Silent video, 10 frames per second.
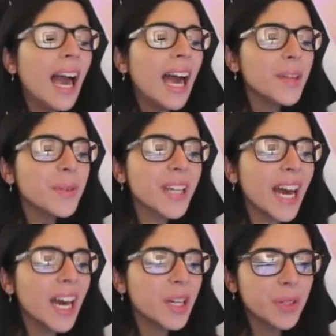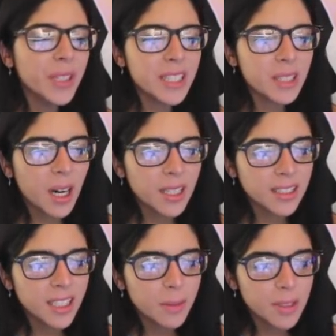and then we can add one of these
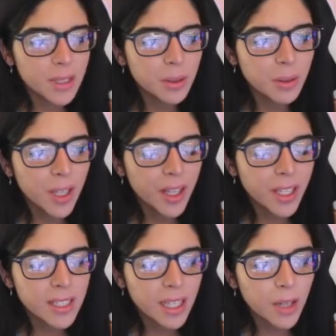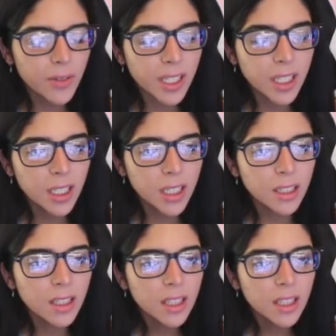console tables to this side over here.